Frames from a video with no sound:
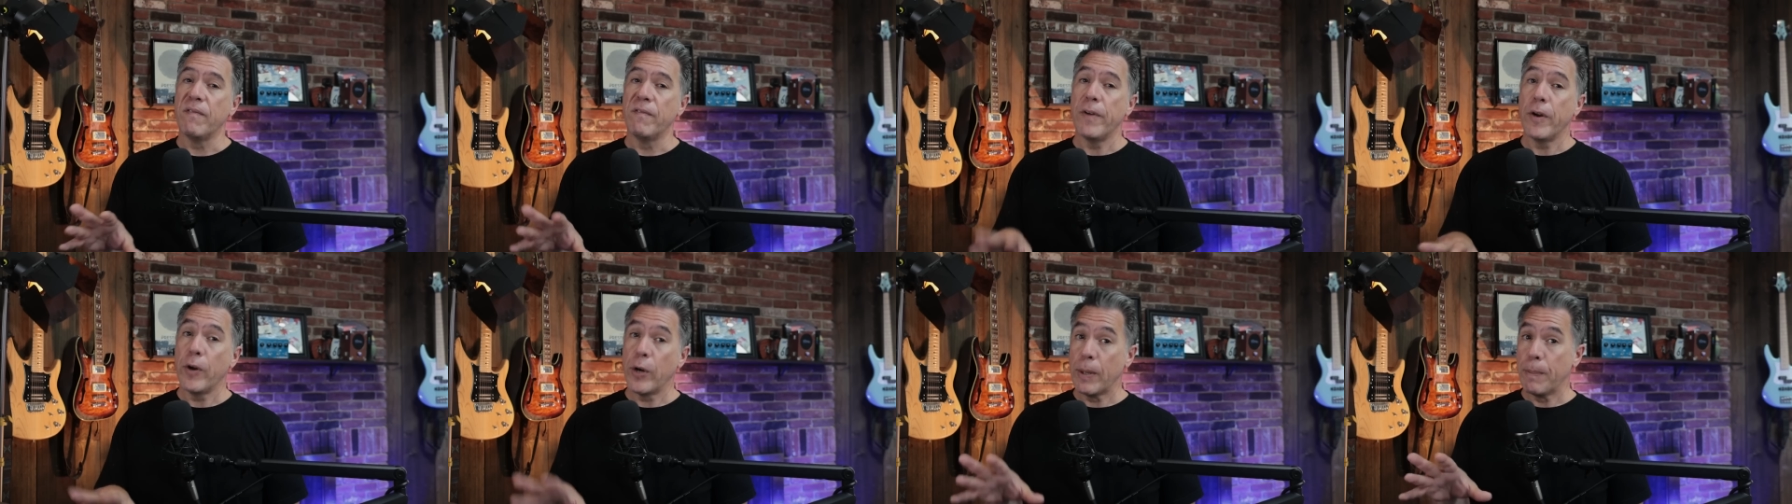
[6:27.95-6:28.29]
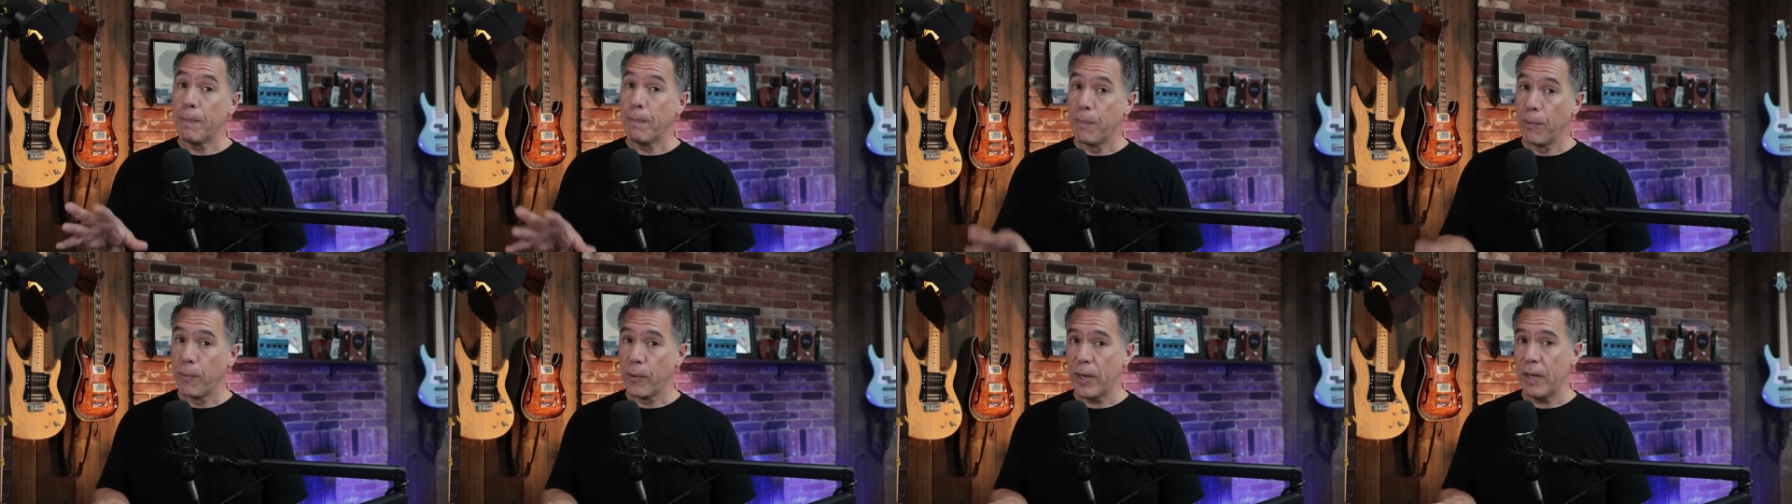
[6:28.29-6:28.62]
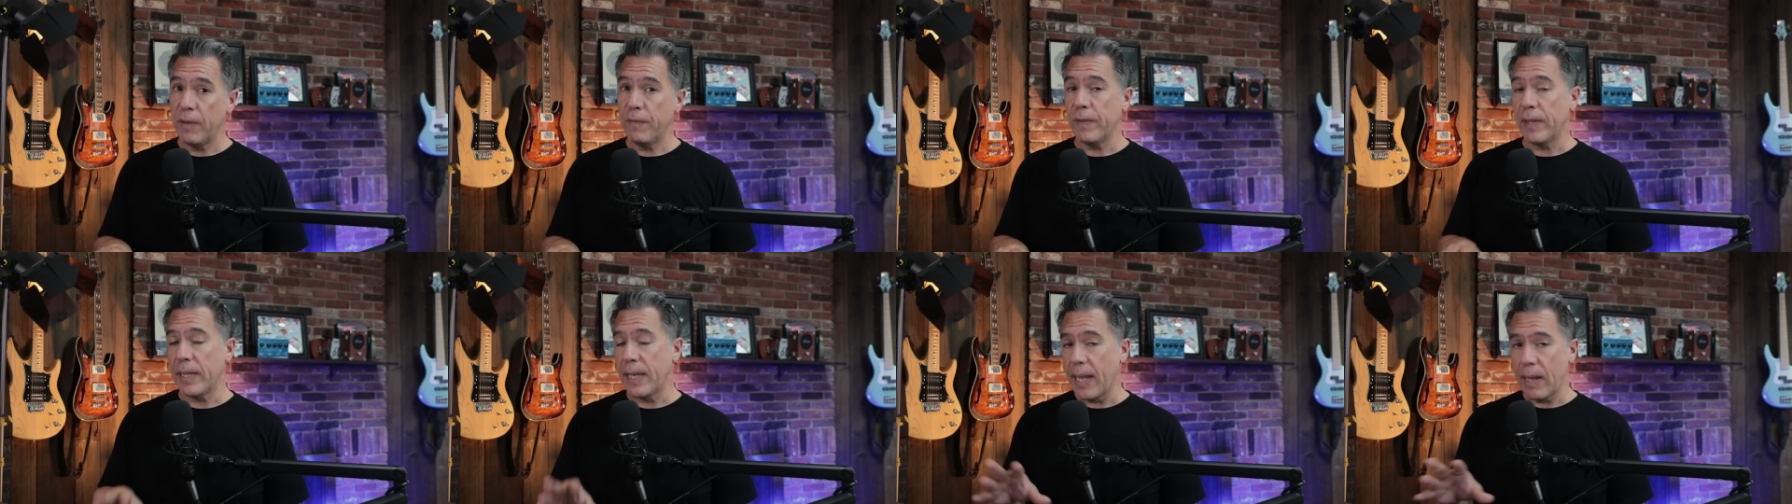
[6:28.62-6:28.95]
Very
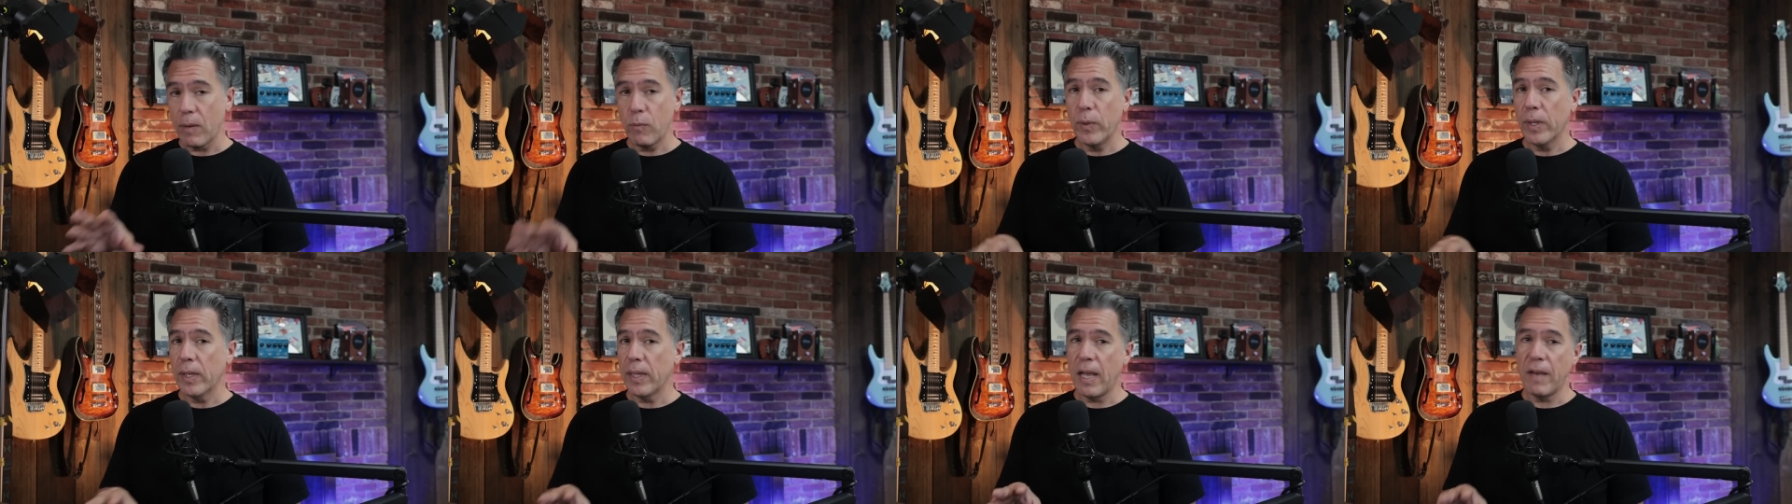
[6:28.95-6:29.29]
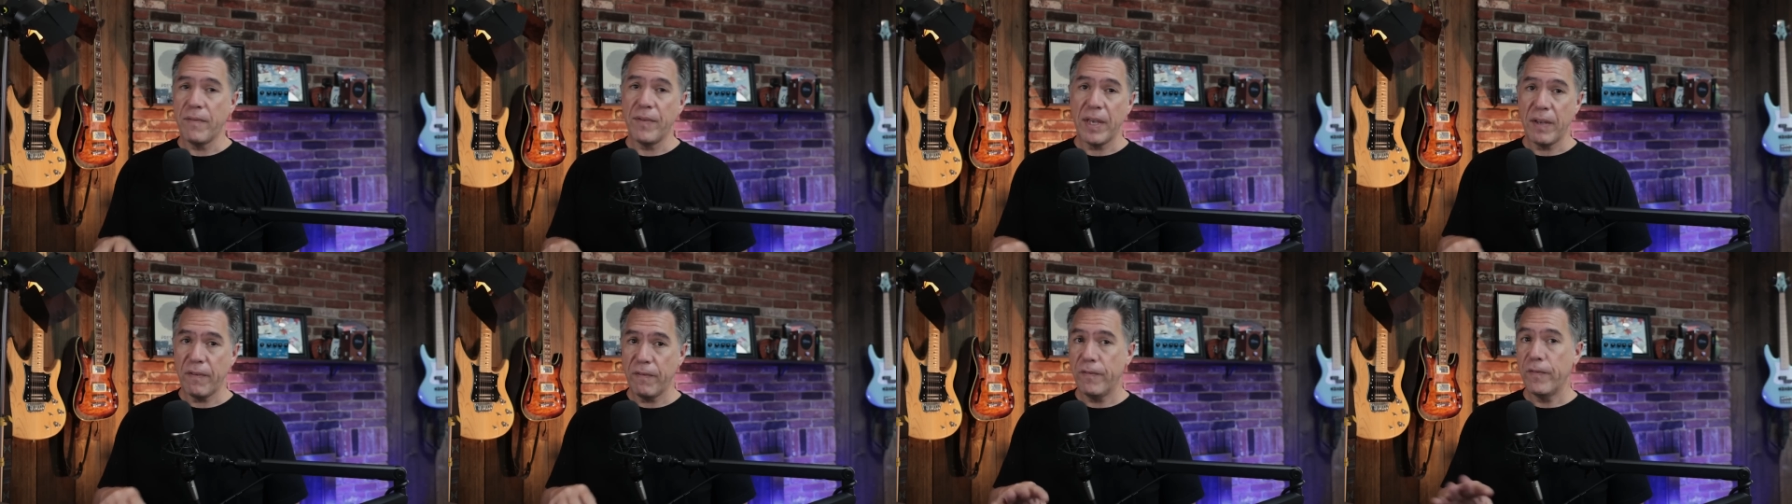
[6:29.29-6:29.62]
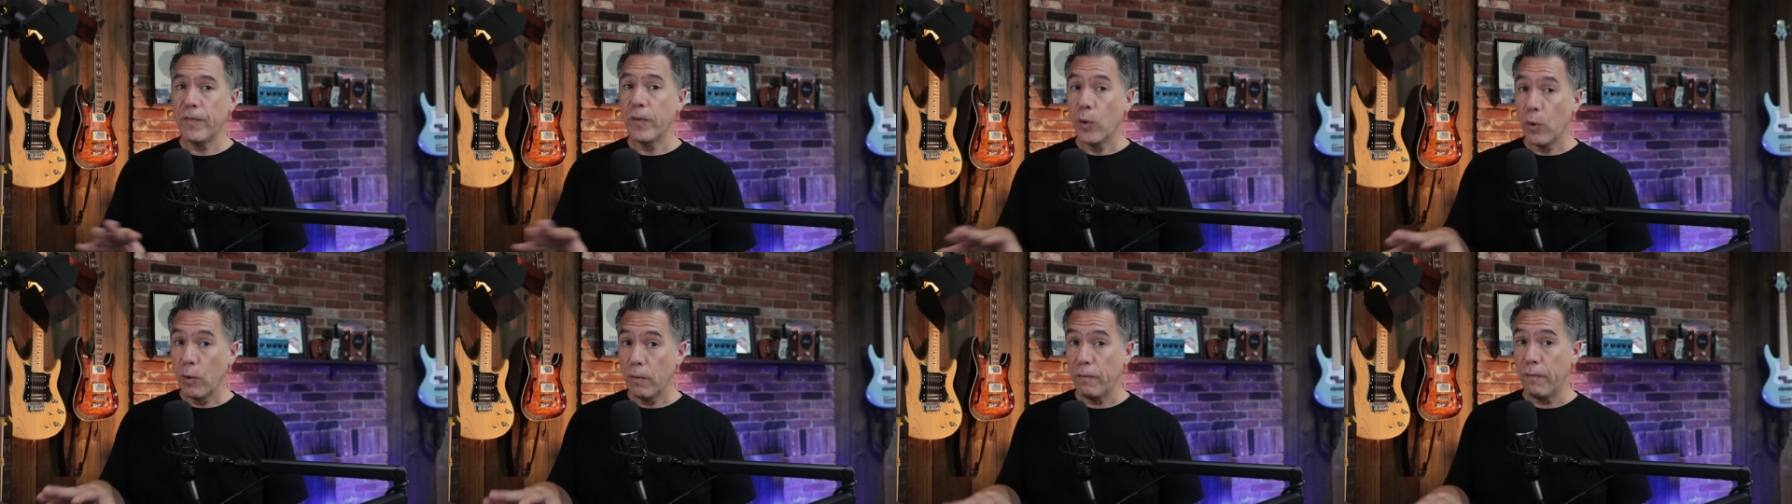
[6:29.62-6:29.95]
briefly, I will have a full